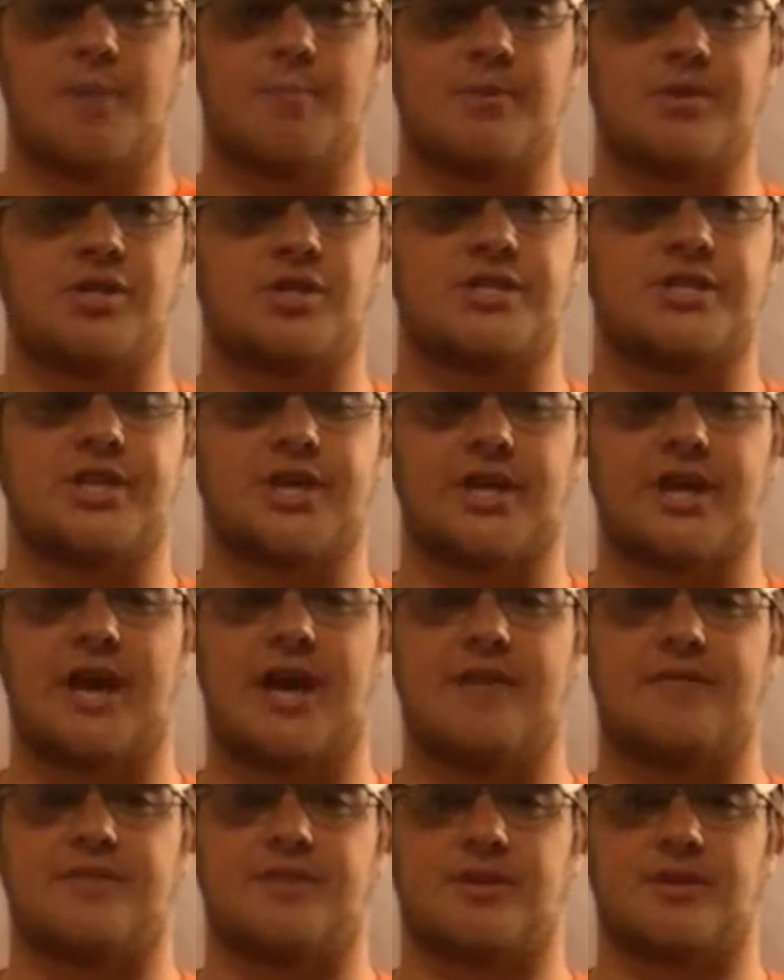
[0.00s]
but you're still going to
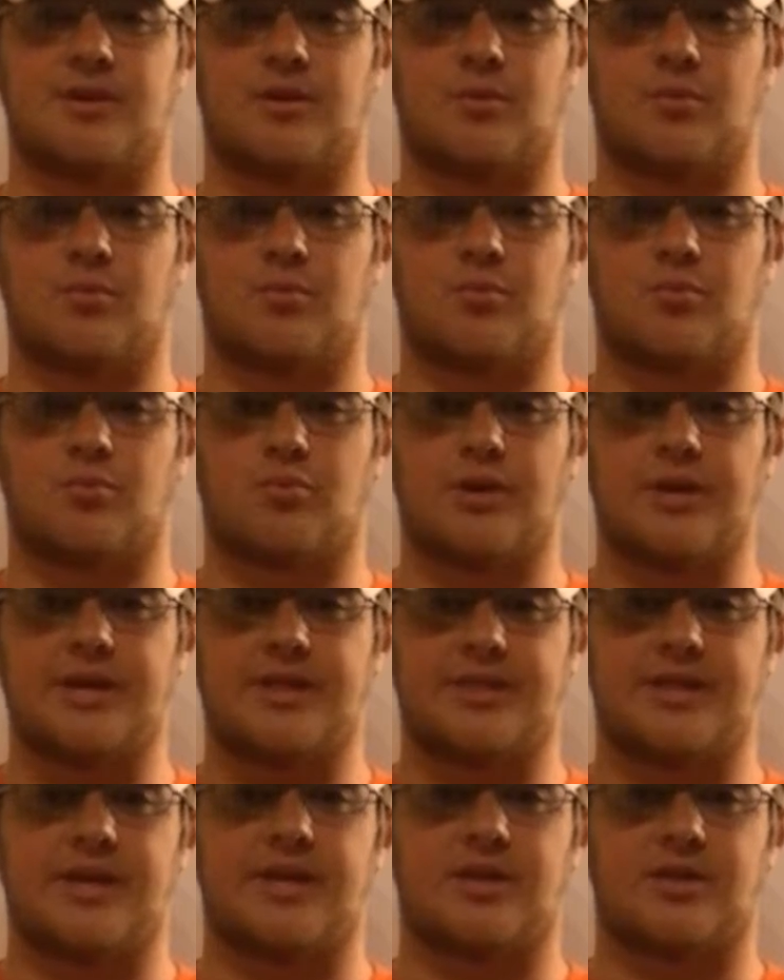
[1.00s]
have to
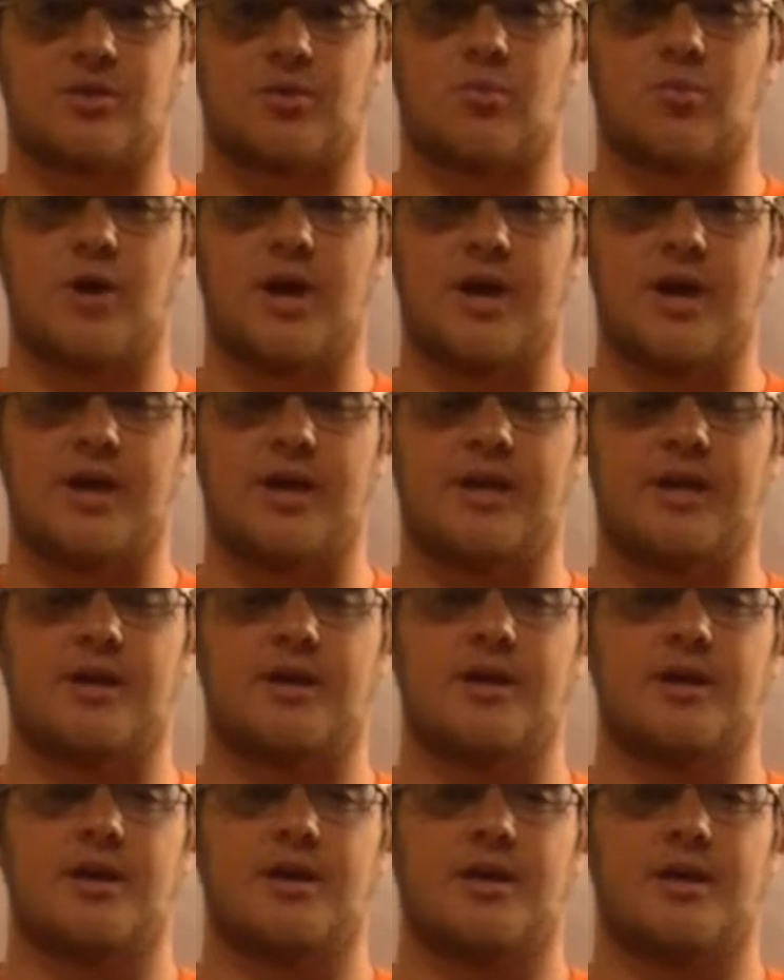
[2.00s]
rethink the way
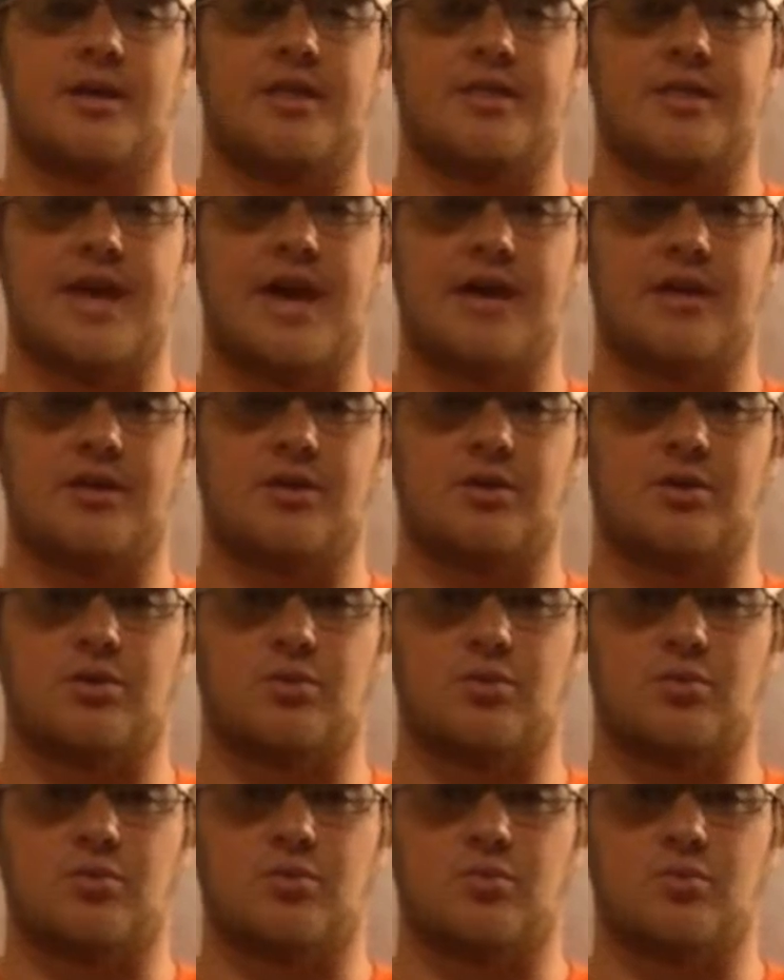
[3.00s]
that
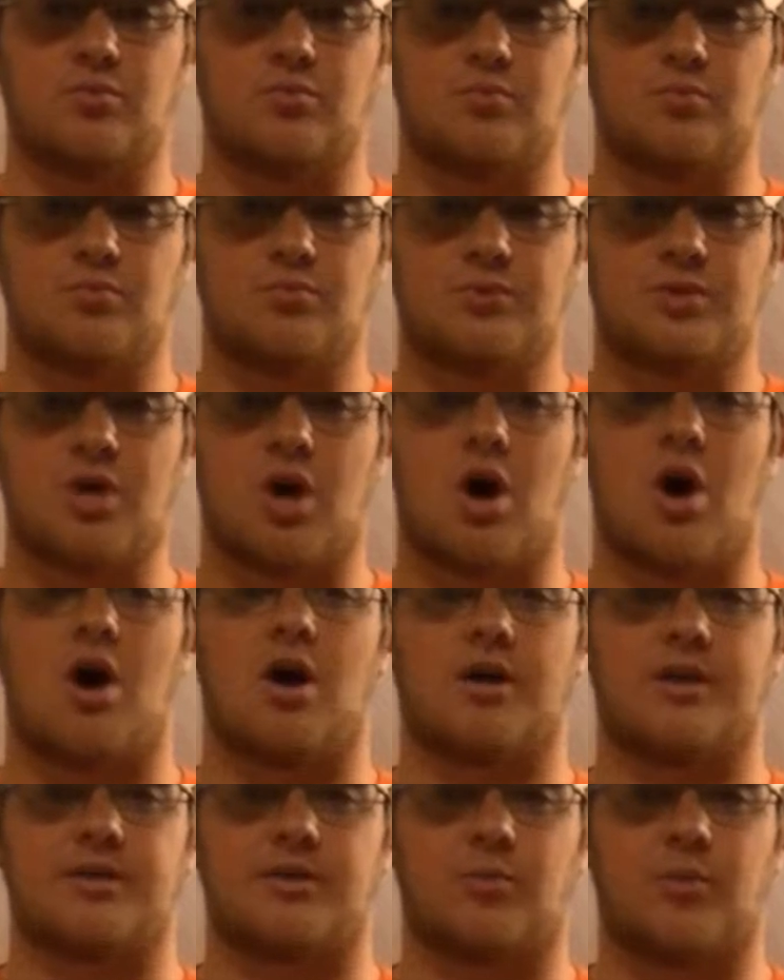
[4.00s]
you
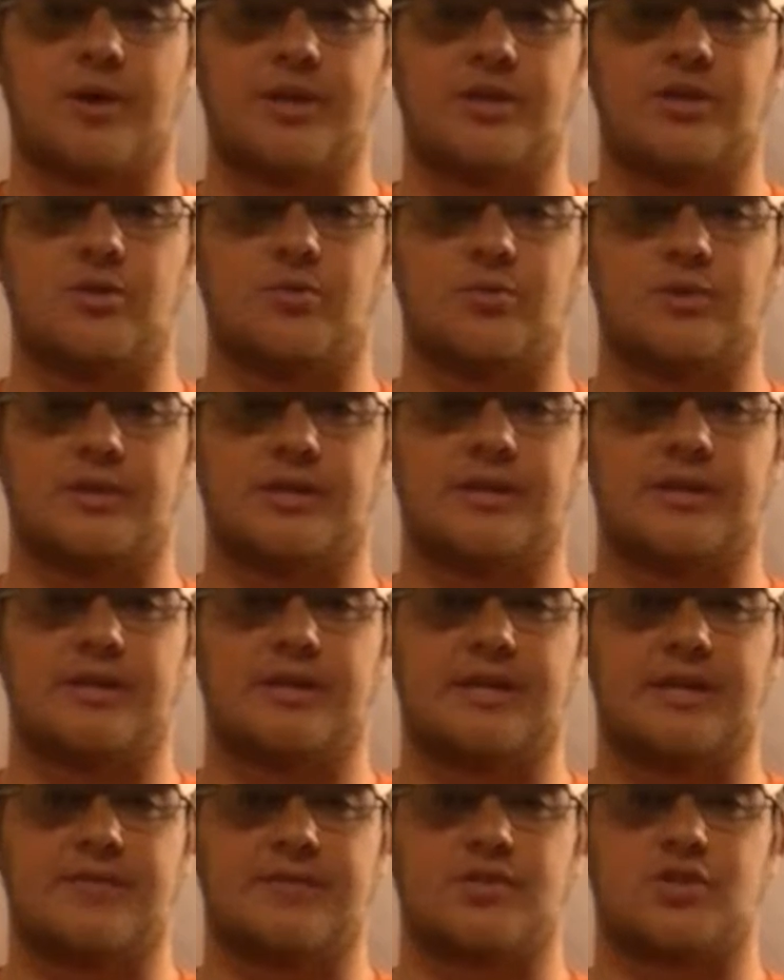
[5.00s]
talk, the way that you
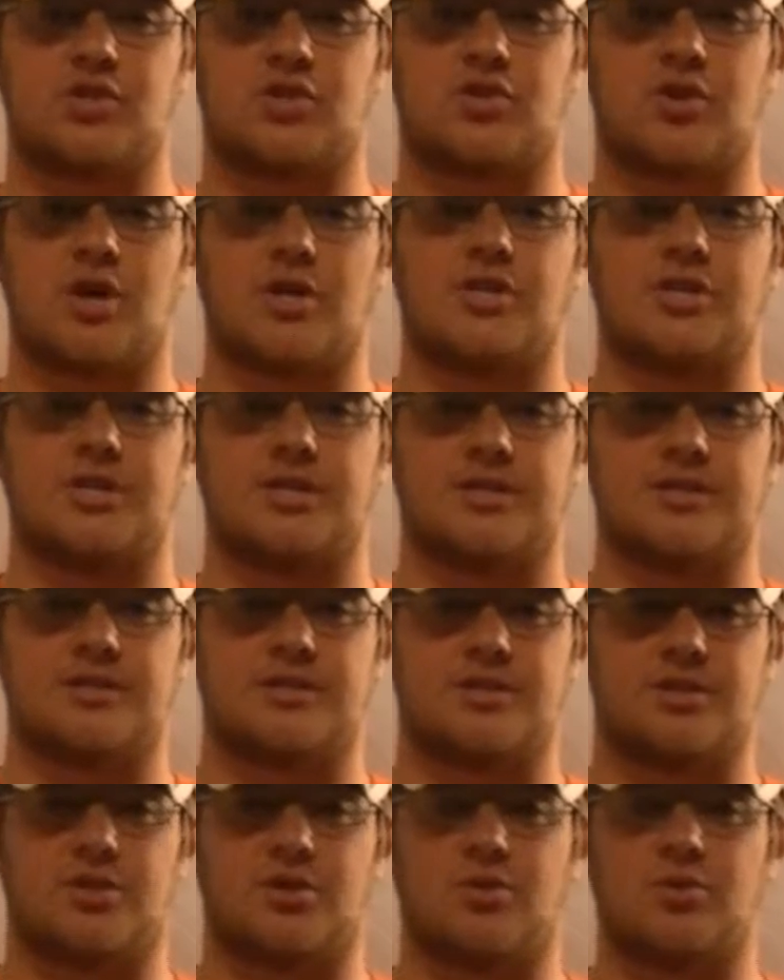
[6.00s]
would give
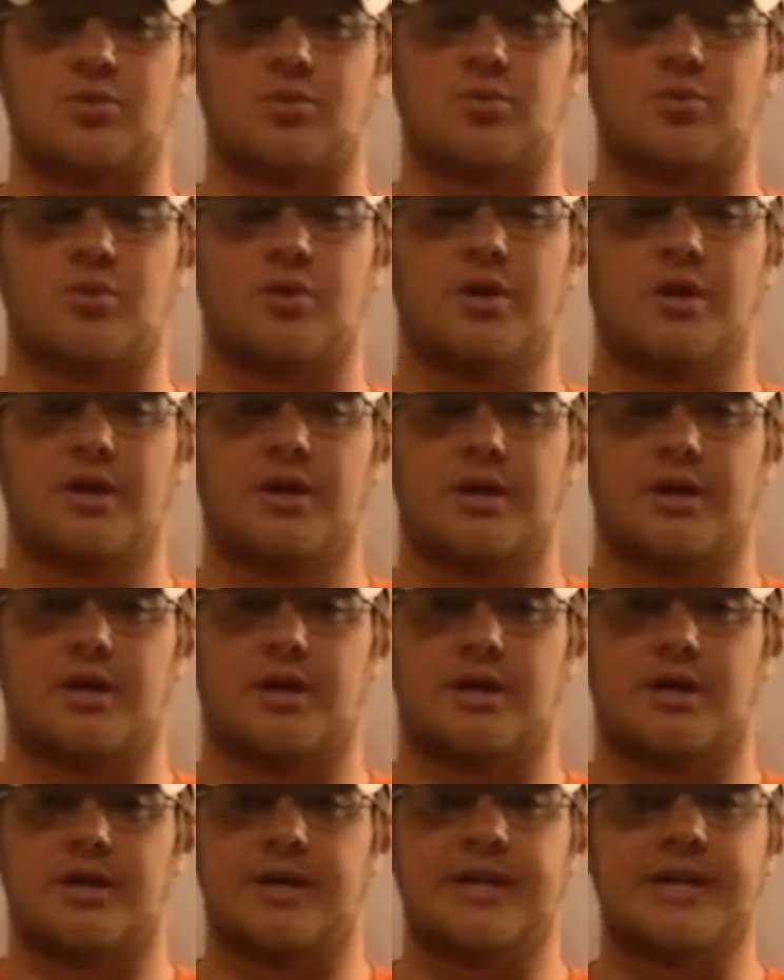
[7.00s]
instructions to
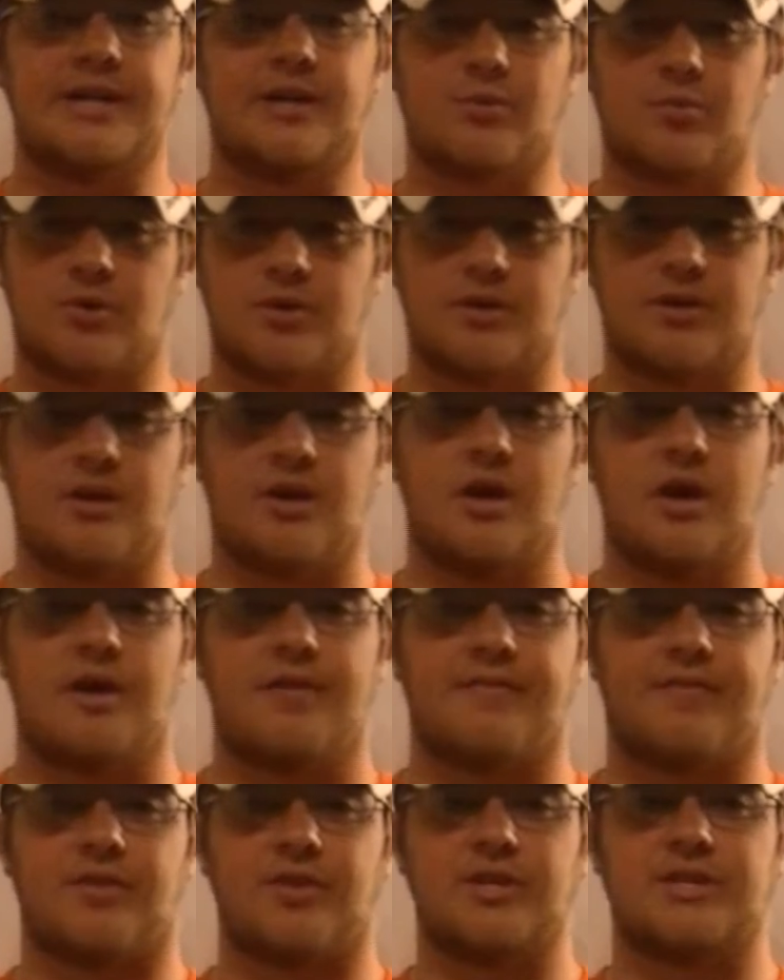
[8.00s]
anyone.
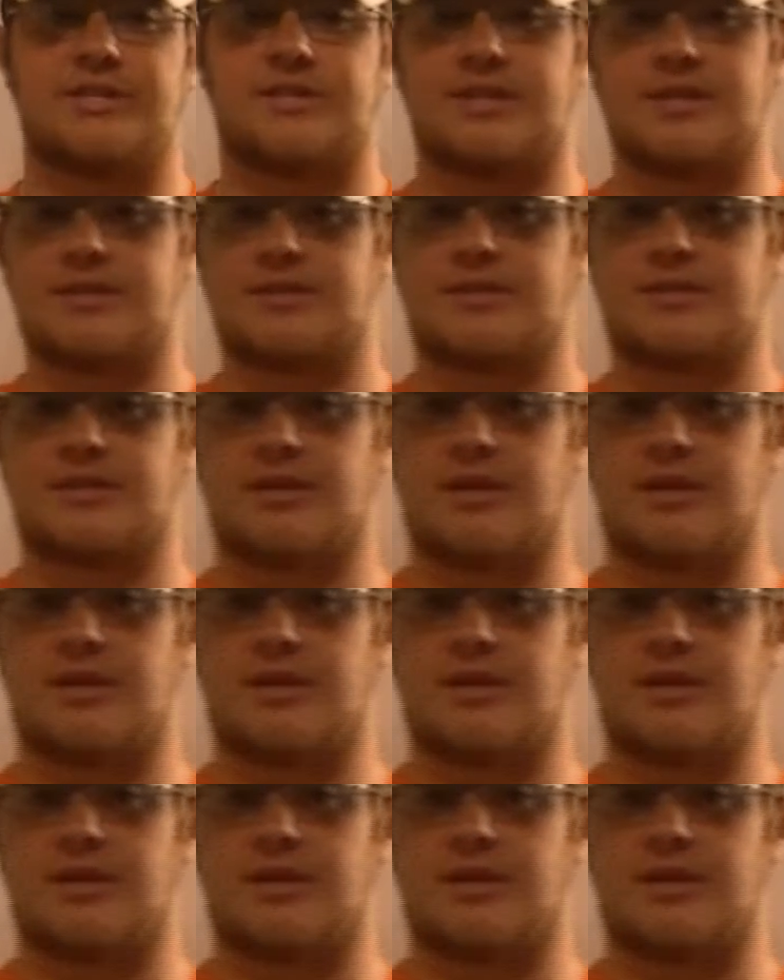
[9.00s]
For instance,